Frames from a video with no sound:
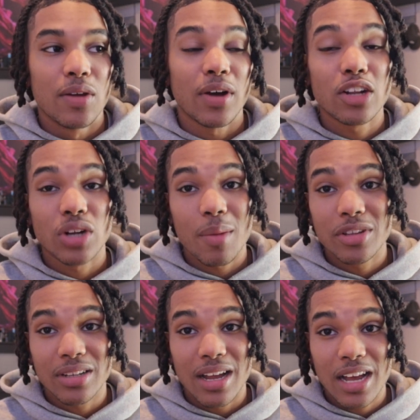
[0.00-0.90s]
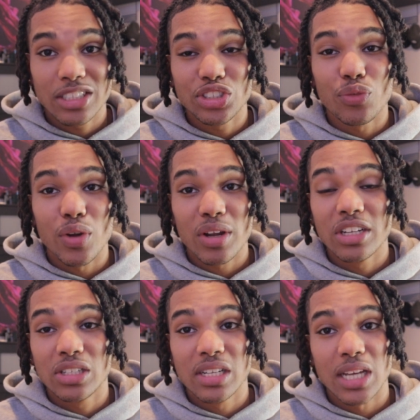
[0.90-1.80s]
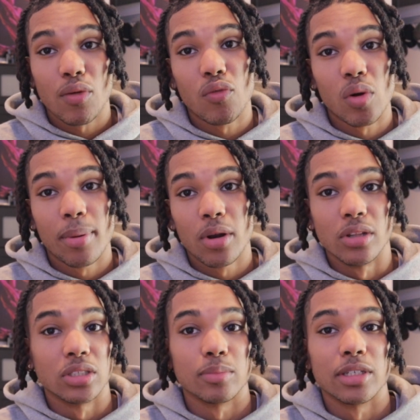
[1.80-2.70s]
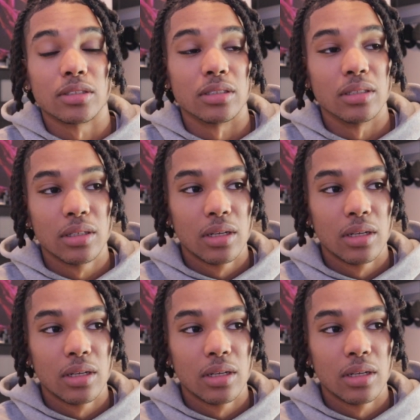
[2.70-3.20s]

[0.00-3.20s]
if I drop this class, there's a very good chance I have a 4.0 this semester.